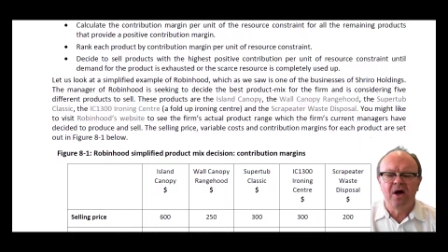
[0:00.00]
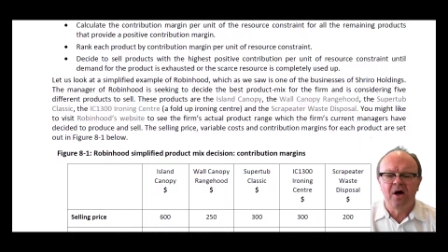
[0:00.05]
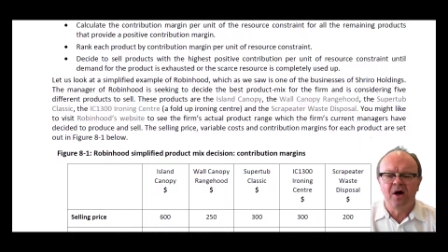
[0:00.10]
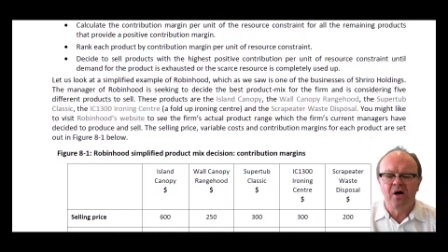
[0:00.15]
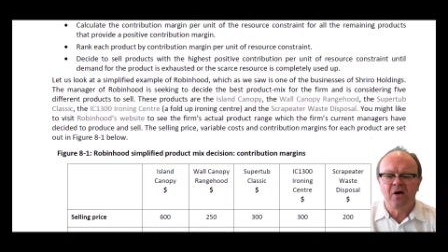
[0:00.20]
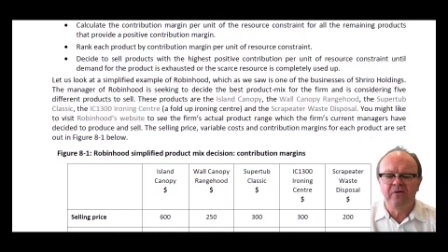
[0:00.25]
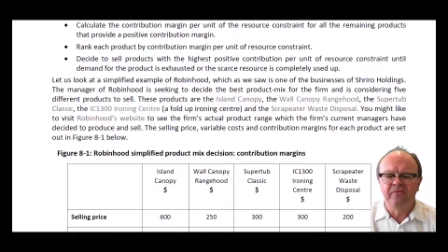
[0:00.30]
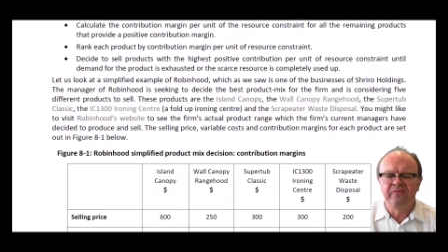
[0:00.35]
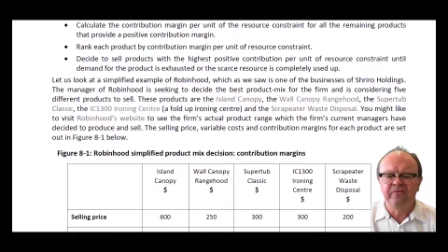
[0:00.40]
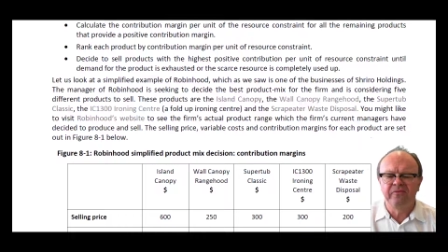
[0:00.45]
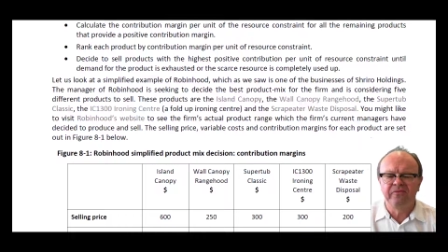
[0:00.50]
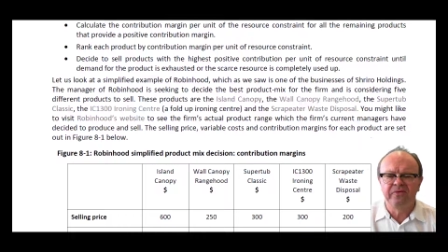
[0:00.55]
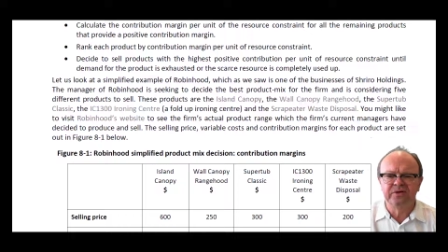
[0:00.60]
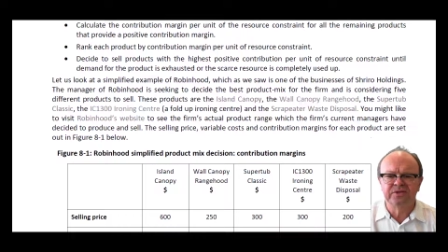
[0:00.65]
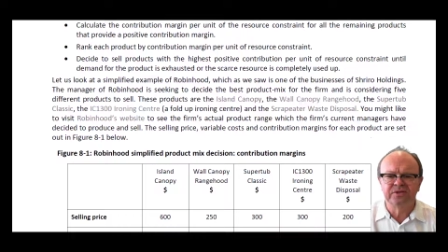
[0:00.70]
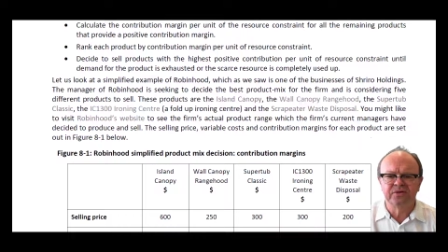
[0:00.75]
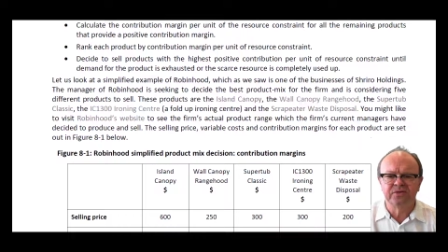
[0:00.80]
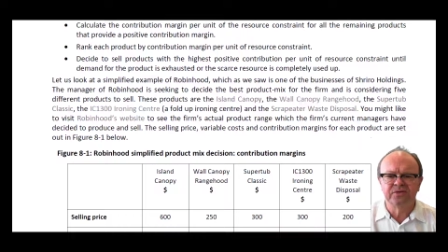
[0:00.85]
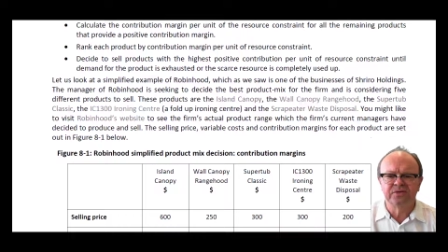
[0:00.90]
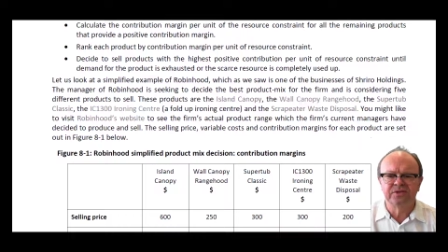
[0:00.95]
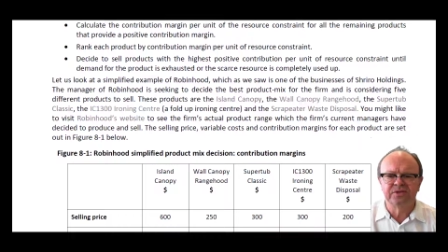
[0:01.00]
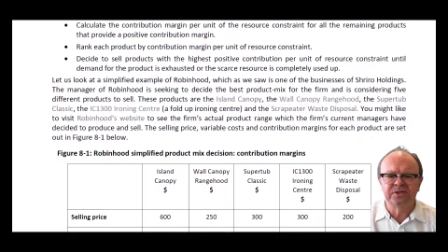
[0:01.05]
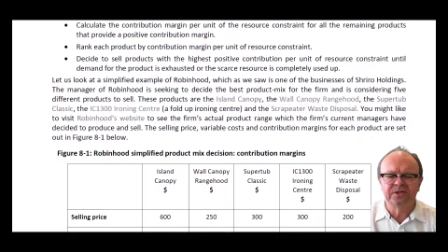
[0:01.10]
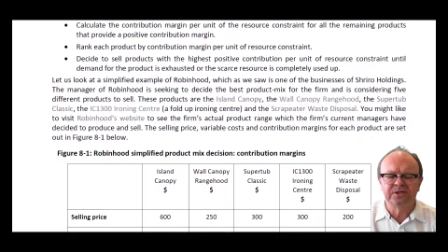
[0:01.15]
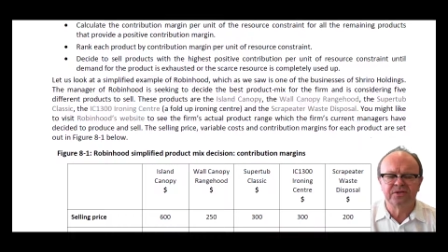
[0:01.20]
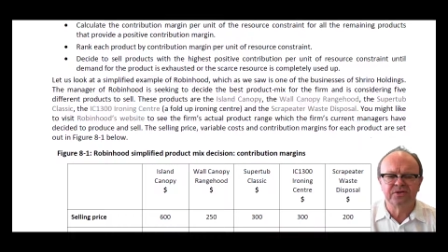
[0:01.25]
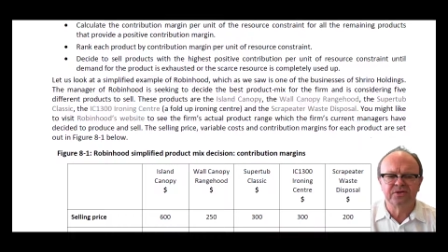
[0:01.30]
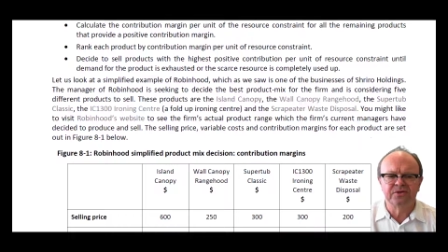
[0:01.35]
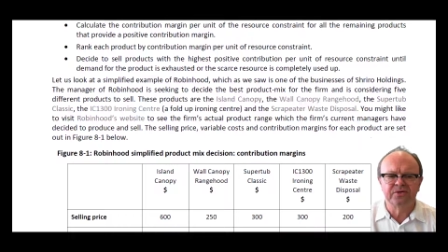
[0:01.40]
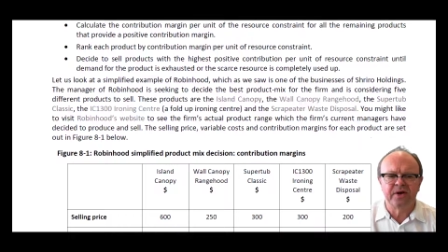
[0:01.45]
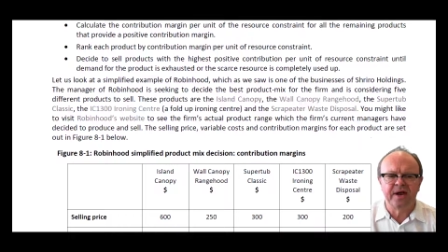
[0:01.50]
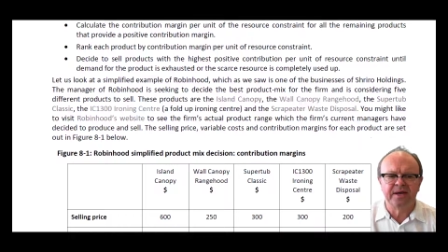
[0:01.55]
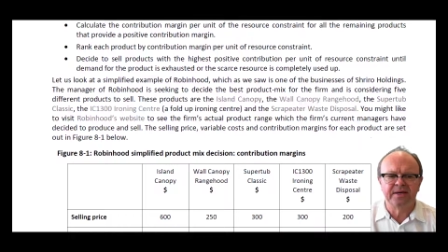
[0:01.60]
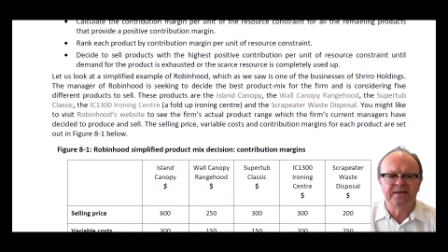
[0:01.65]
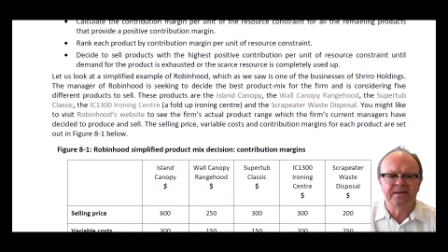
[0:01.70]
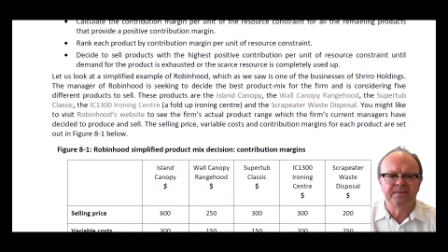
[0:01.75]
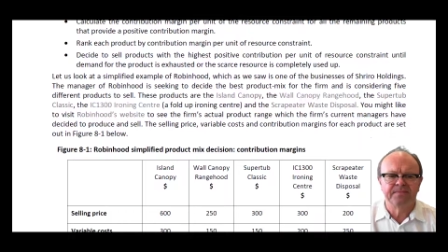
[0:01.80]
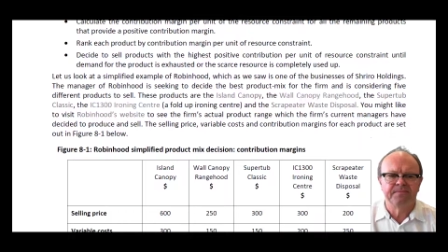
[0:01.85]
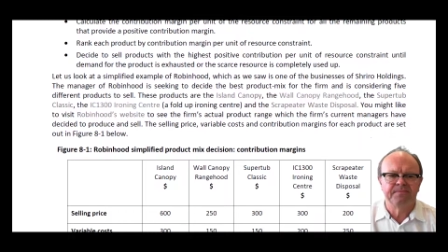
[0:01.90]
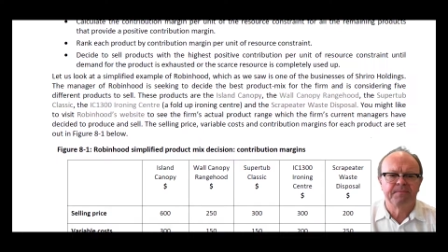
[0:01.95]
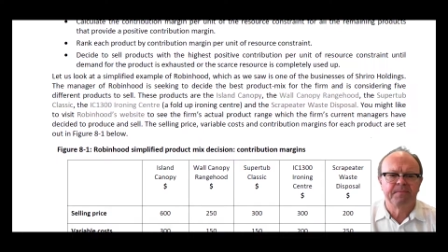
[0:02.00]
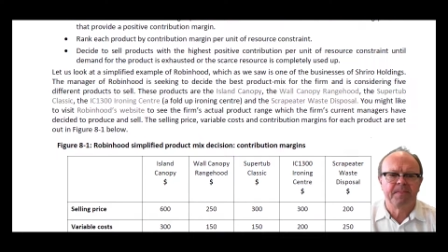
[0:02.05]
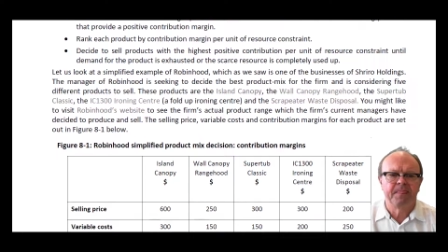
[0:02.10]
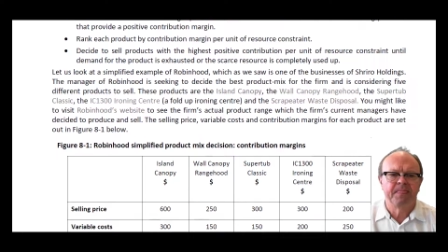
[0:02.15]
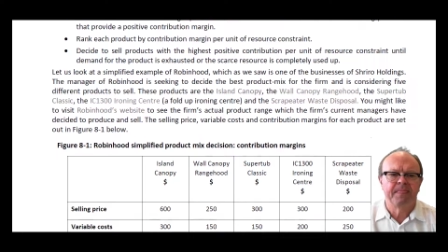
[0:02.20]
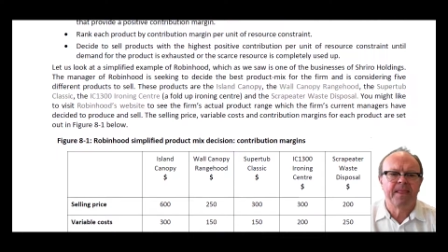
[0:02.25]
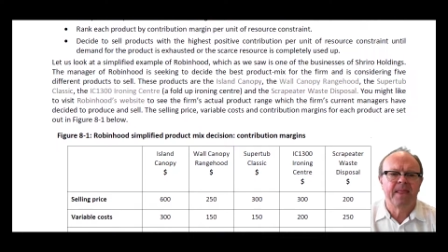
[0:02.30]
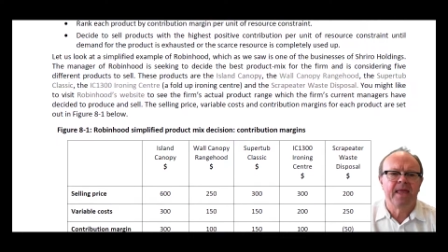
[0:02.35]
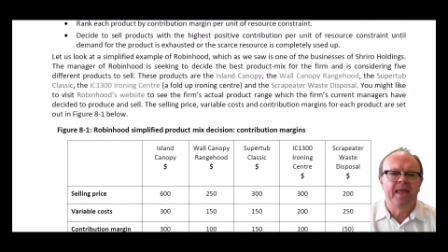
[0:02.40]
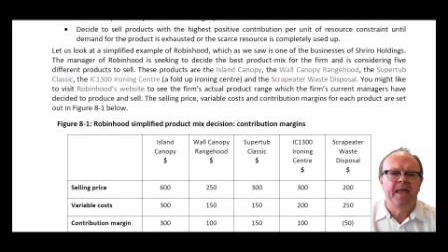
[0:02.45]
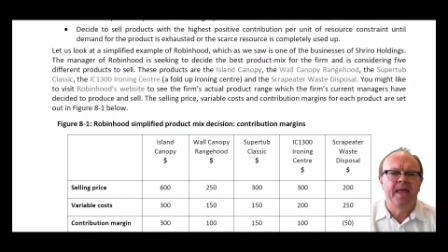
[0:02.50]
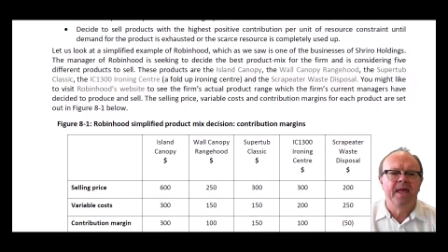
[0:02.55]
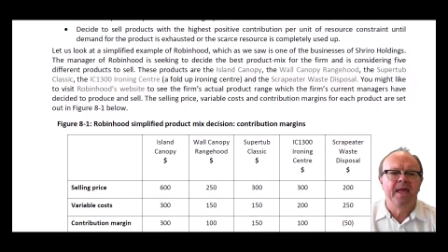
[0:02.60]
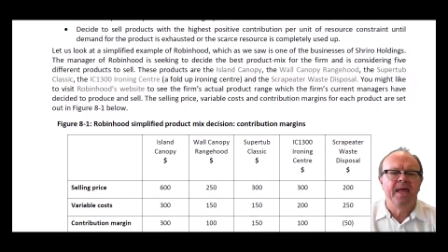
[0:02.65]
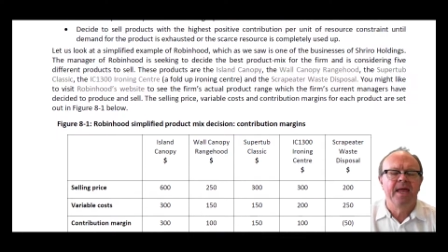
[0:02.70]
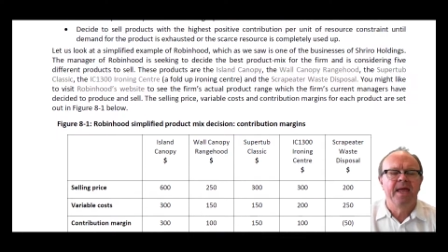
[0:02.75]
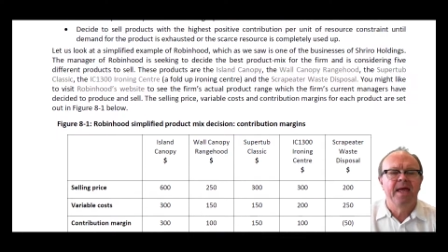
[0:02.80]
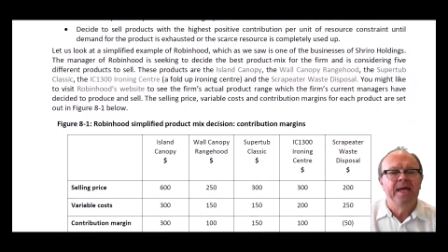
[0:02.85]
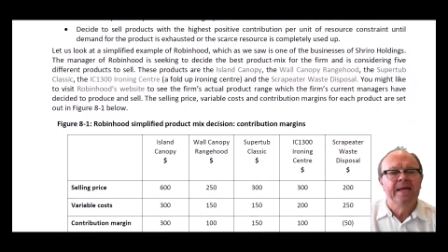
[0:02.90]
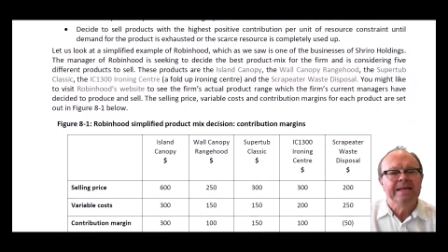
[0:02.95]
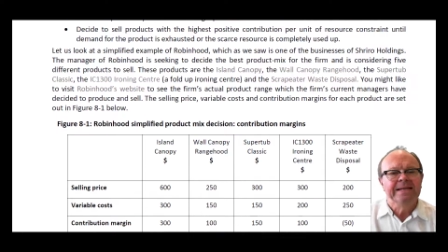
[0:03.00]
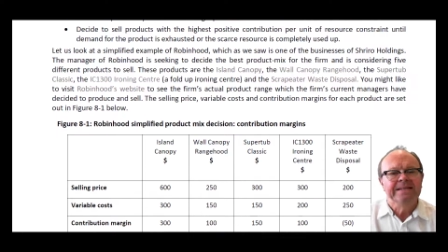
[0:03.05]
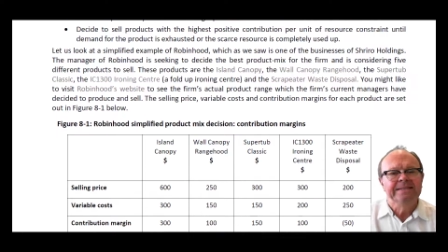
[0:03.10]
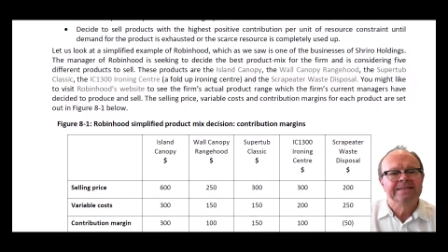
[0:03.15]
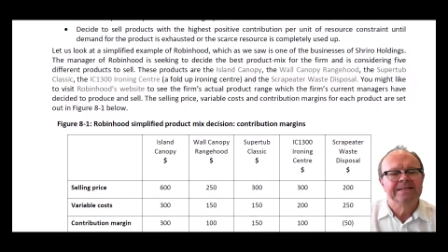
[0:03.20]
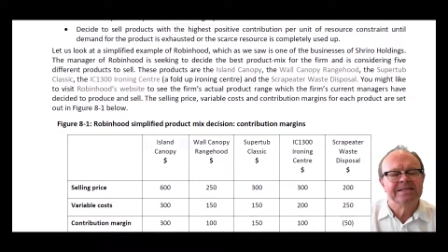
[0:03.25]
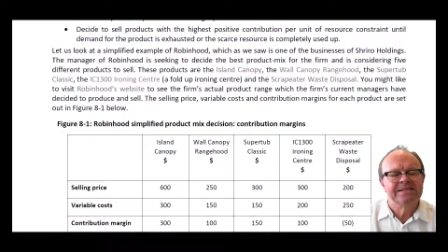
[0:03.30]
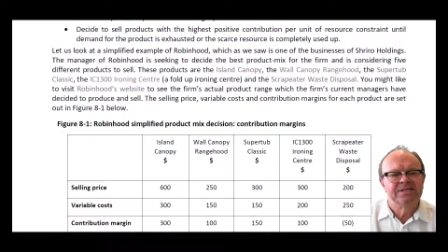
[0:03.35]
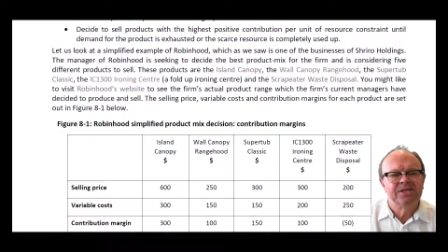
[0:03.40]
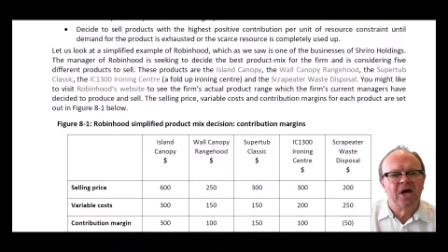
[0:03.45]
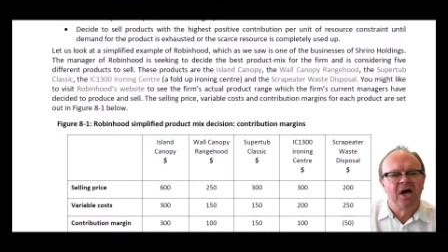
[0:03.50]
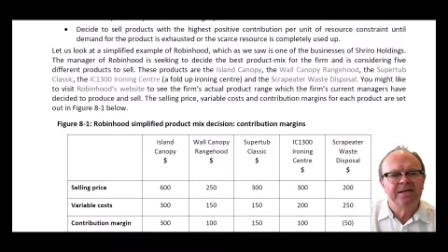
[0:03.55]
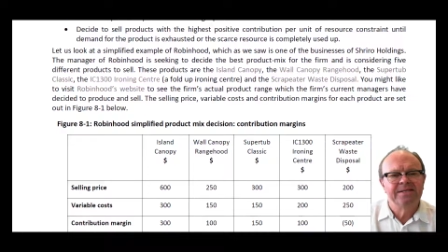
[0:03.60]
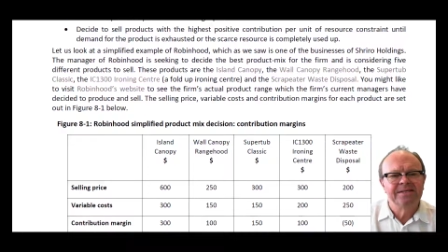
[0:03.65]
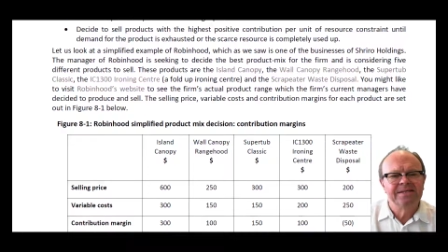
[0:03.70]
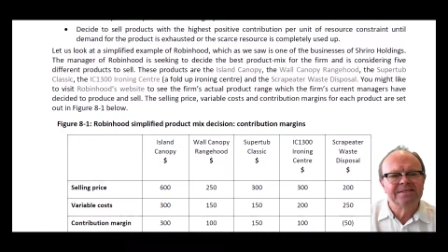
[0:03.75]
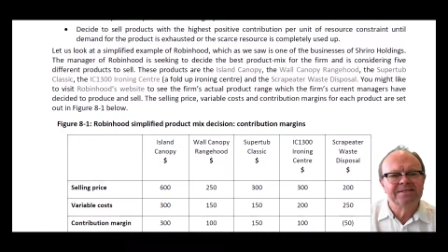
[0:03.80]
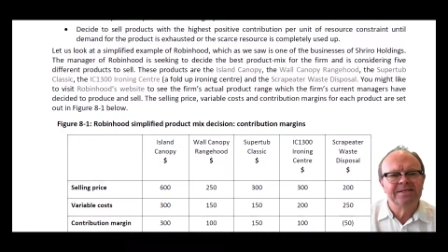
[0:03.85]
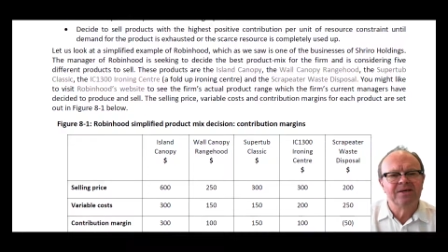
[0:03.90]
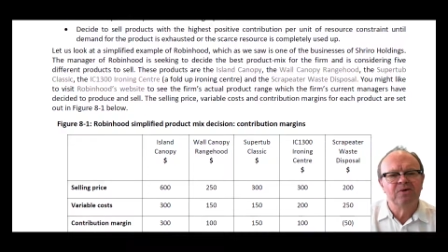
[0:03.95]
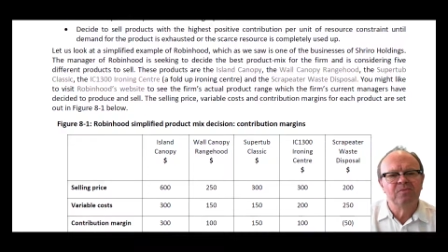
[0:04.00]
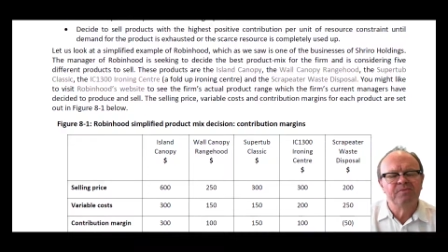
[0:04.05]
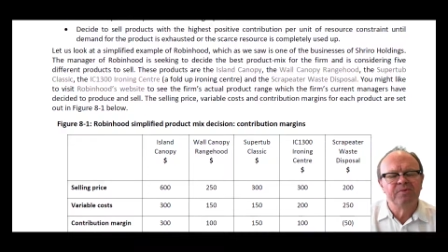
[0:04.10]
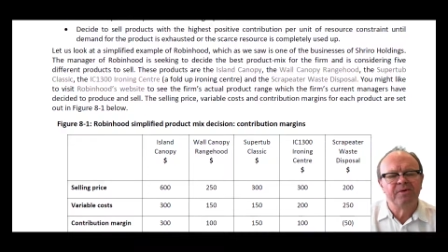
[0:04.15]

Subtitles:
of resource constraint. Decide to sell